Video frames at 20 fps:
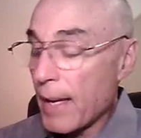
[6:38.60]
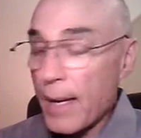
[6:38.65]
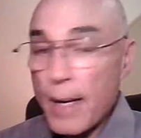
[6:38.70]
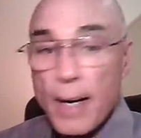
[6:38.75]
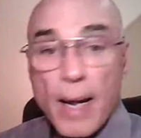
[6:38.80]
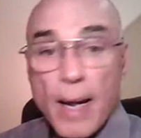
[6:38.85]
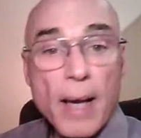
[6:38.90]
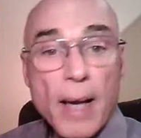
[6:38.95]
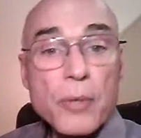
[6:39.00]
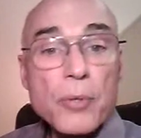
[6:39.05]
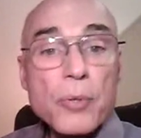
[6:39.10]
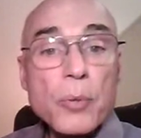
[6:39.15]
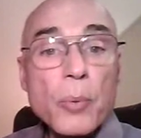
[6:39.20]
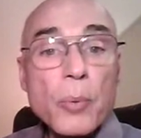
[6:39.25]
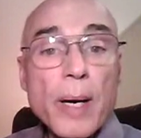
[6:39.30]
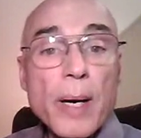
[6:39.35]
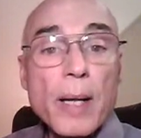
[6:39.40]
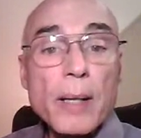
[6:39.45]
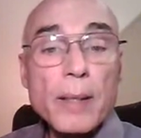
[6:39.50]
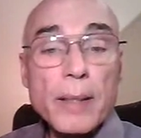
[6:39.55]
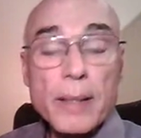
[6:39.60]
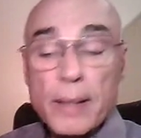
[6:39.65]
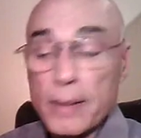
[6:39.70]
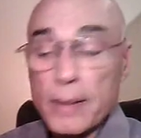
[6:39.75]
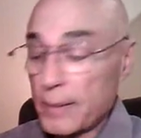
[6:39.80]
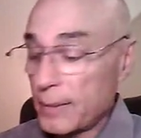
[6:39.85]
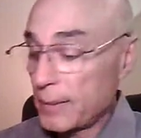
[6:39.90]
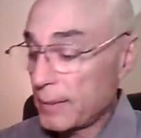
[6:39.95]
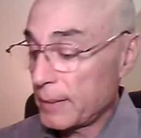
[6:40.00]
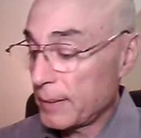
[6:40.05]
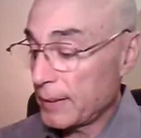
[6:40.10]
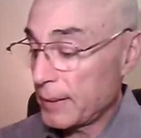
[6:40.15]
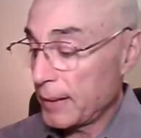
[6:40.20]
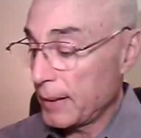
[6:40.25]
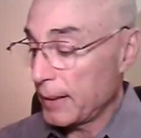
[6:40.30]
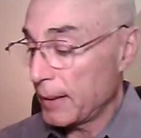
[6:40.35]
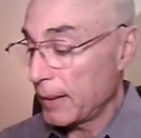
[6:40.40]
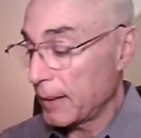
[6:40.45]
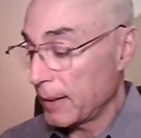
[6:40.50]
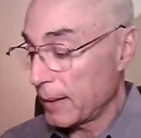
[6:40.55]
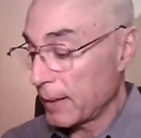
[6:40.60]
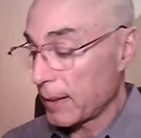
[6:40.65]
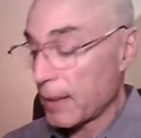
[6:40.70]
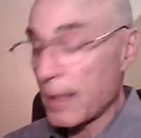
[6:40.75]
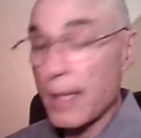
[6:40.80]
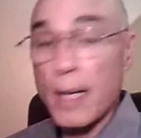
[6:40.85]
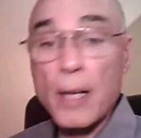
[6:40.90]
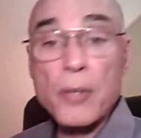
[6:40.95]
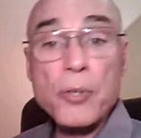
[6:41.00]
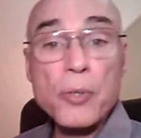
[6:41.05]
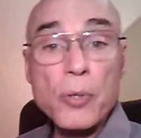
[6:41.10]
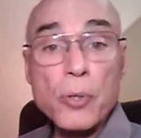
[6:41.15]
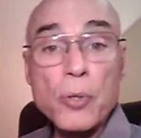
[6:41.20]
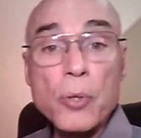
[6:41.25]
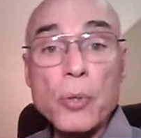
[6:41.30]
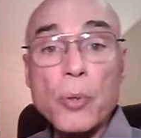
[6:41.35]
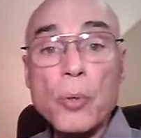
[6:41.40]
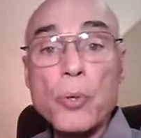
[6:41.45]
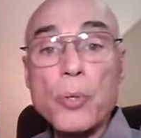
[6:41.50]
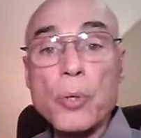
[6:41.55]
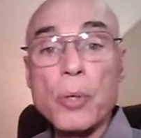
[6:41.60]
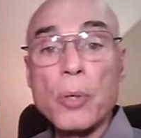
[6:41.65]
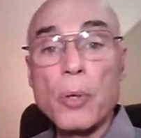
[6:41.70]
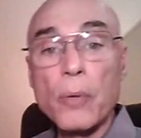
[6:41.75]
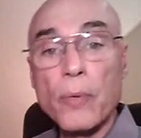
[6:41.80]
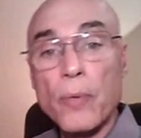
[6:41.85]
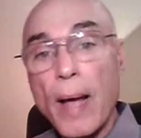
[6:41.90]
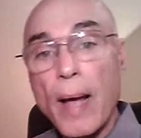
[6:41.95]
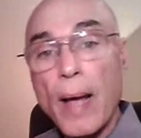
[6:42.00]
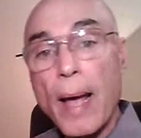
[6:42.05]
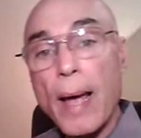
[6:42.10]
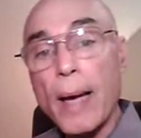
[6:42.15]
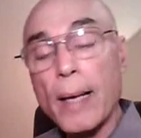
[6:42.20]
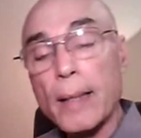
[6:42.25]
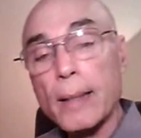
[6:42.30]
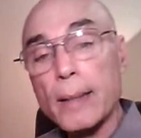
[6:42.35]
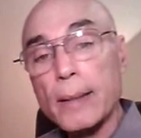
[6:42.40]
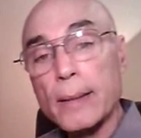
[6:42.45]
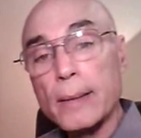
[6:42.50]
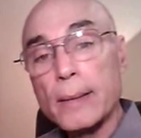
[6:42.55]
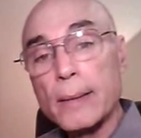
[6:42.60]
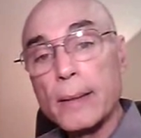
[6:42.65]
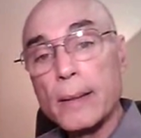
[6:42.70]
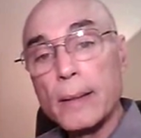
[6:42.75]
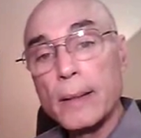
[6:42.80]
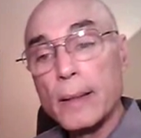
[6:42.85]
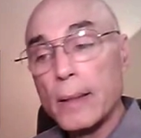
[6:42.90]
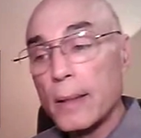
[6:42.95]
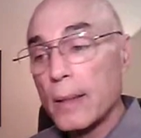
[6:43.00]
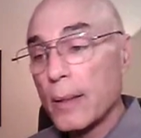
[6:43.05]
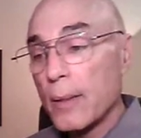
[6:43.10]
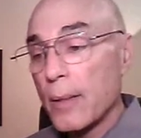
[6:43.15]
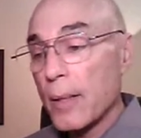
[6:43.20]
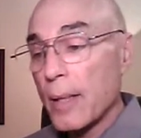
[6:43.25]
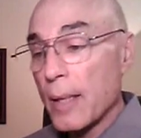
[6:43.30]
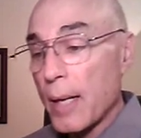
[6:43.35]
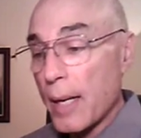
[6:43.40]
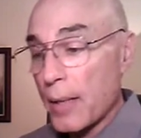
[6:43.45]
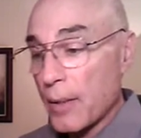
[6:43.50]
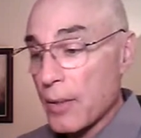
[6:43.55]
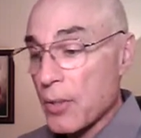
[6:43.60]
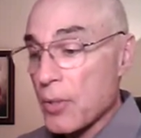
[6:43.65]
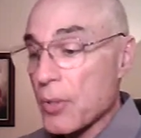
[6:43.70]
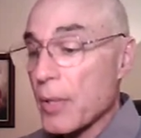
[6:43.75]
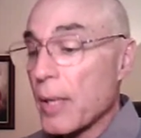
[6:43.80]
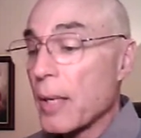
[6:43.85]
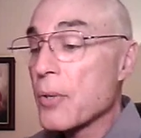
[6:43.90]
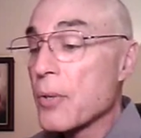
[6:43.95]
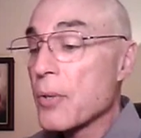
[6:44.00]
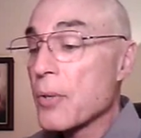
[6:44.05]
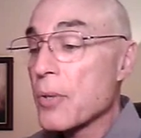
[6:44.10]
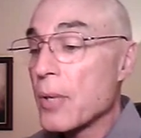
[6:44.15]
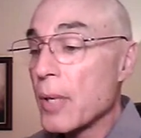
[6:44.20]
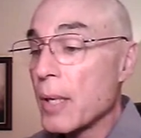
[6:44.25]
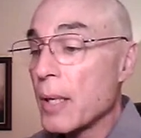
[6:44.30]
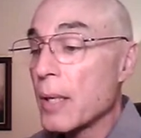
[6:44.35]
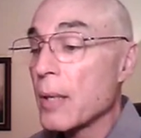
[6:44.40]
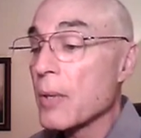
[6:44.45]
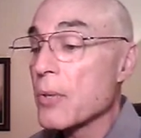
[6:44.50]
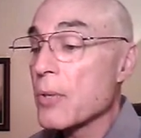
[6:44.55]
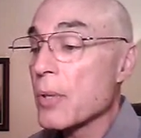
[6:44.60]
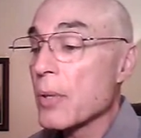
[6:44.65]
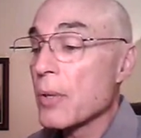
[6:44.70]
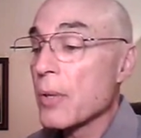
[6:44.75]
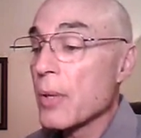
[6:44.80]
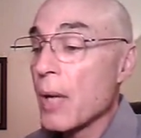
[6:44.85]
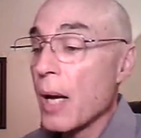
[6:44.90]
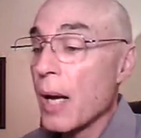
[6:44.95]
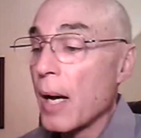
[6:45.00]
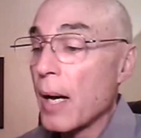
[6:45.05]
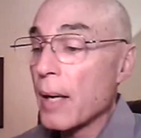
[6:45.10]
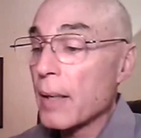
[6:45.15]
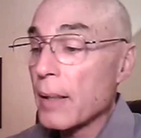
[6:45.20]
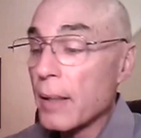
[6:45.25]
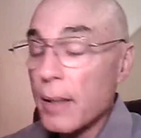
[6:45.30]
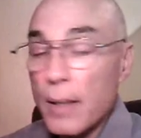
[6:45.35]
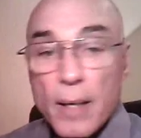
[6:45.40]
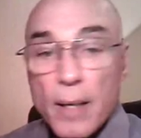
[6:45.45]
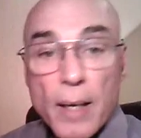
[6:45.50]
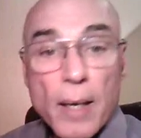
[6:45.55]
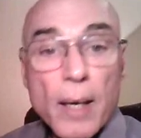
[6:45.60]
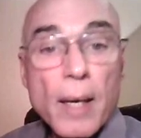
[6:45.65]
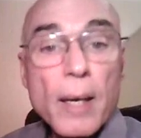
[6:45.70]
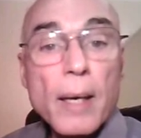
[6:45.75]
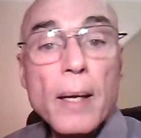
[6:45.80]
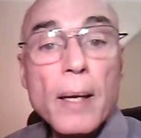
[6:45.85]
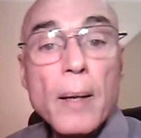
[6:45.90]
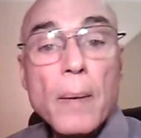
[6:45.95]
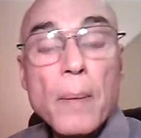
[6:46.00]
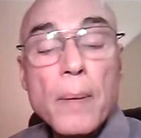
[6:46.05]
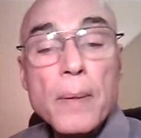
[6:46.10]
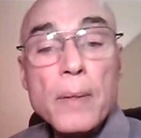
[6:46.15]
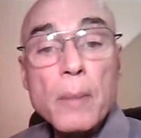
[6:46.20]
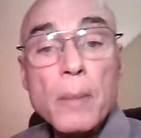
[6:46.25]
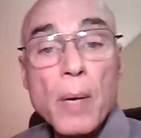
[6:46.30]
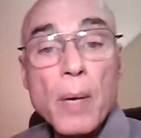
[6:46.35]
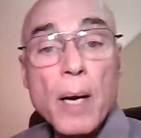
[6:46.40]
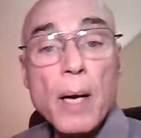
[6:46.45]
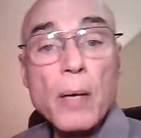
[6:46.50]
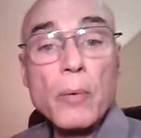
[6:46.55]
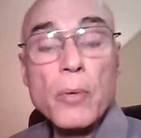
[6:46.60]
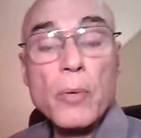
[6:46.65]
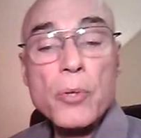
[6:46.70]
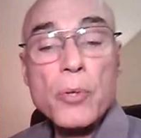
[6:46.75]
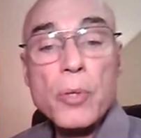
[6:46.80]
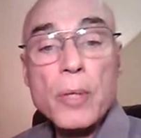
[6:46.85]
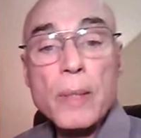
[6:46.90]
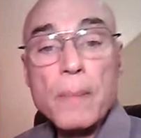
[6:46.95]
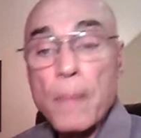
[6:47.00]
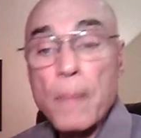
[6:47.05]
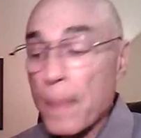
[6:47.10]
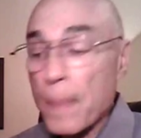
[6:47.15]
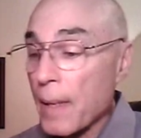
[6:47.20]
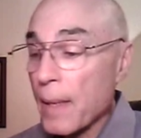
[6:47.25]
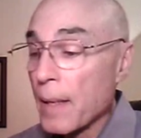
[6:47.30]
In actuality, in constitutional fact, the United States is not a democracy.